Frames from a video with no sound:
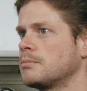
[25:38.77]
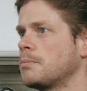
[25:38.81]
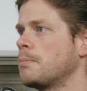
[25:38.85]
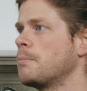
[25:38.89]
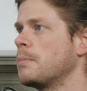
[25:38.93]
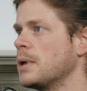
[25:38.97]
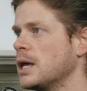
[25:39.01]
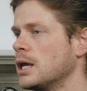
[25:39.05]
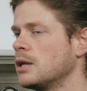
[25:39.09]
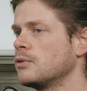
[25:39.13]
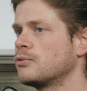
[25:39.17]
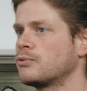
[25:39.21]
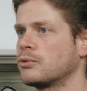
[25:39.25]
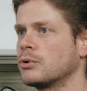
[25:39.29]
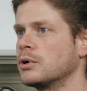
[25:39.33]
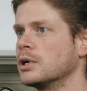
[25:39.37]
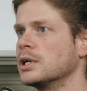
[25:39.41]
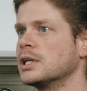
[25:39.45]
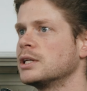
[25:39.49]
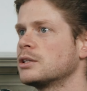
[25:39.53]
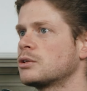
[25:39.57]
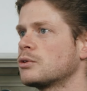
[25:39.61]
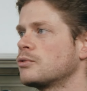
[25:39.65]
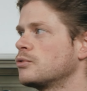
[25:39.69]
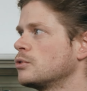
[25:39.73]
pay for an
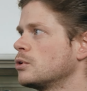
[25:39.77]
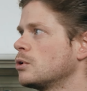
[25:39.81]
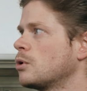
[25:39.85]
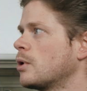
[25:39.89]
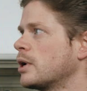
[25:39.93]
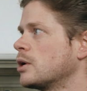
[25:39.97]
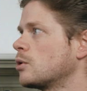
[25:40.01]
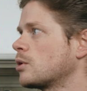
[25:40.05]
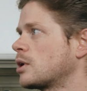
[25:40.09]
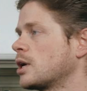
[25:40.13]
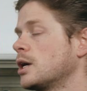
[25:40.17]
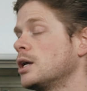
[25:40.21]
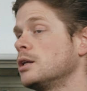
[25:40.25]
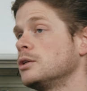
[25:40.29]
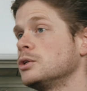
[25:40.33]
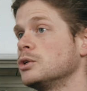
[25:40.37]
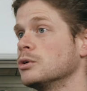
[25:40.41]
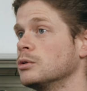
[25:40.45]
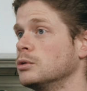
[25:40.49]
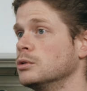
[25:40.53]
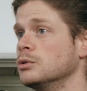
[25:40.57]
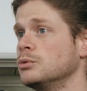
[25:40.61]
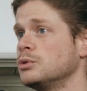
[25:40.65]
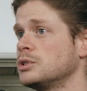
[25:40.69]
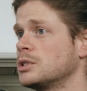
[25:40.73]
interview, and okay, you'll
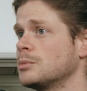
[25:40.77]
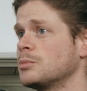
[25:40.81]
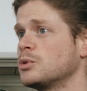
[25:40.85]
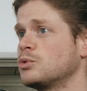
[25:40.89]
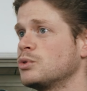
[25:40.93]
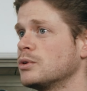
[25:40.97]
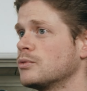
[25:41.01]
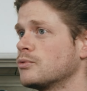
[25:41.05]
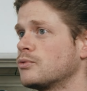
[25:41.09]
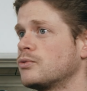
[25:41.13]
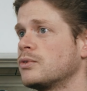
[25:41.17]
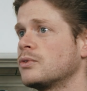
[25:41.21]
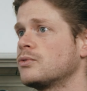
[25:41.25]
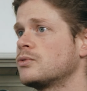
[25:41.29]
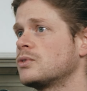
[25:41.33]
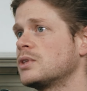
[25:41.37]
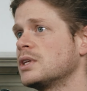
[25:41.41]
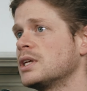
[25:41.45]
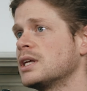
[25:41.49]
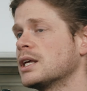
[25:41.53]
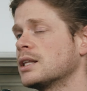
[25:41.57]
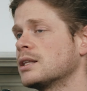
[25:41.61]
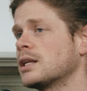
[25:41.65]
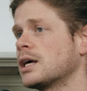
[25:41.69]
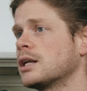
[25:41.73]
lose in between
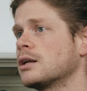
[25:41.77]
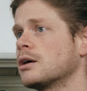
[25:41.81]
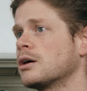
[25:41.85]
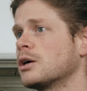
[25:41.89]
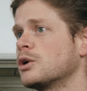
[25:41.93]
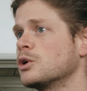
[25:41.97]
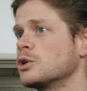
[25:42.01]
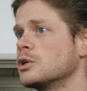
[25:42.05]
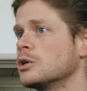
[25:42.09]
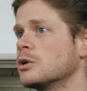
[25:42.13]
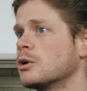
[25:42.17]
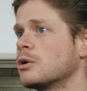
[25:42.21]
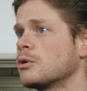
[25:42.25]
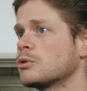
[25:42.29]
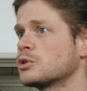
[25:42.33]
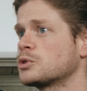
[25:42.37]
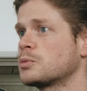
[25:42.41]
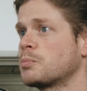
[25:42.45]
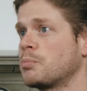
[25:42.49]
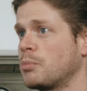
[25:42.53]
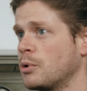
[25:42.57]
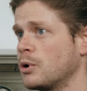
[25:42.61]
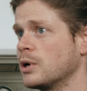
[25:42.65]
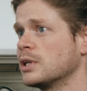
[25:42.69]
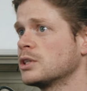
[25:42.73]
50 and 100 euros
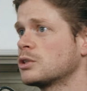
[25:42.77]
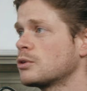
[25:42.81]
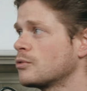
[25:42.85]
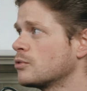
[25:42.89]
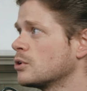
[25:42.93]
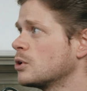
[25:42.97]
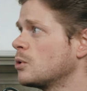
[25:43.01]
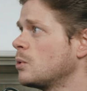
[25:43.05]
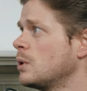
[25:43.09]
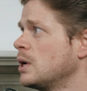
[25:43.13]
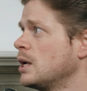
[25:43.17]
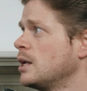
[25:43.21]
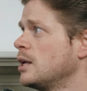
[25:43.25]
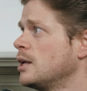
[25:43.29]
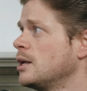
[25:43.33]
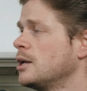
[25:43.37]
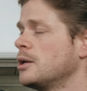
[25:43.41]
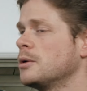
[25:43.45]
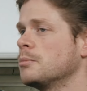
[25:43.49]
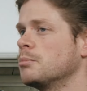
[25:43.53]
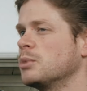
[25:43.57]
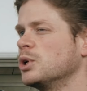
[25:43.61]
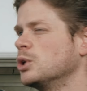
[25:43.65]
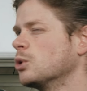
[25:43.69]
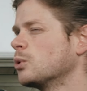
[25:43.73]
per interview,
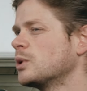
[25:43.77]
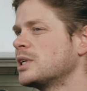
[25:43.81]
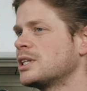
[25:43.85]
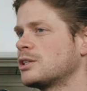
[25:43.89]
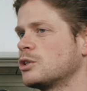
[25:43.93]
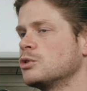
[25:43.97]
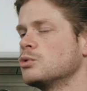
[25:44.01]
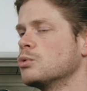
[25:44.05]
but you don't need to do